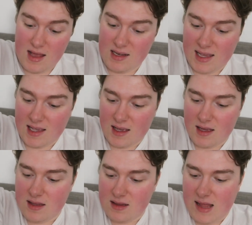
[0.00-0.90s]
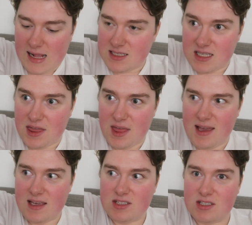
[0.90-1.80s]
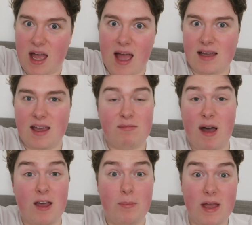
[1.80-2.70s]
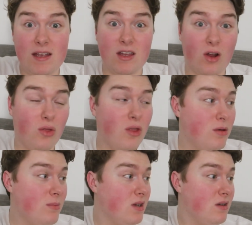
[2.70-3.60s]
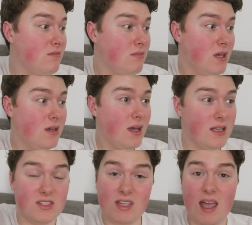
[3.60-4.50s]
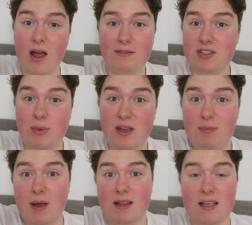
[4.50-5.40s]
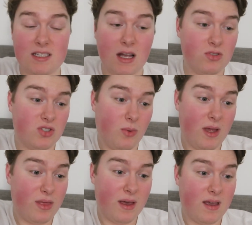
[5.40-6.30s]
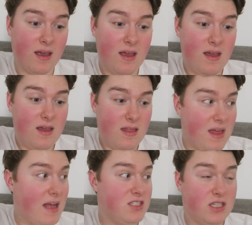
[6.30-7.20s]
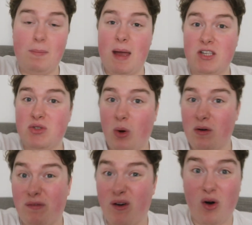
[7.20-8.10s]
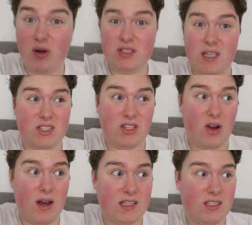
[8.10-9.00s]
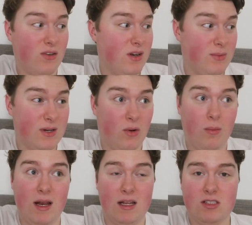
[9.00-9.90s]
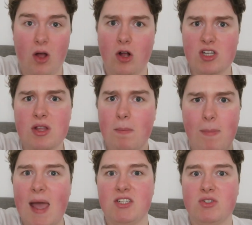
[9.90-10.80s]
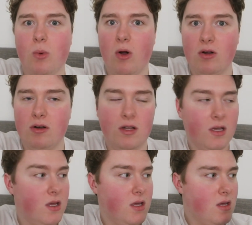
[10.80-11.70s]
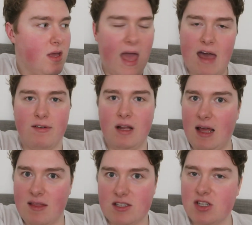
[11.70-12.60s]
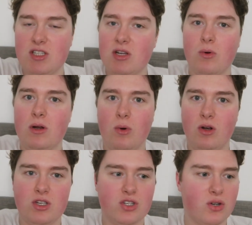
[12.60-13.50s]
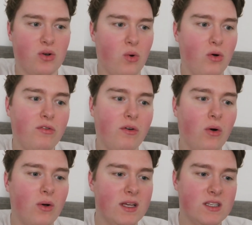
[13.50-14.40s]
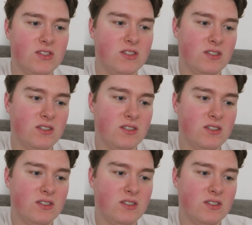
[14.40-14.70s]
like, that's the thing, is I can give my opinion on them and say obviously we've picked this house, so we think that's the best one for us. It's not necessarily, we don't mean it's the best one ever. Like, this is the only one you should go for. It's,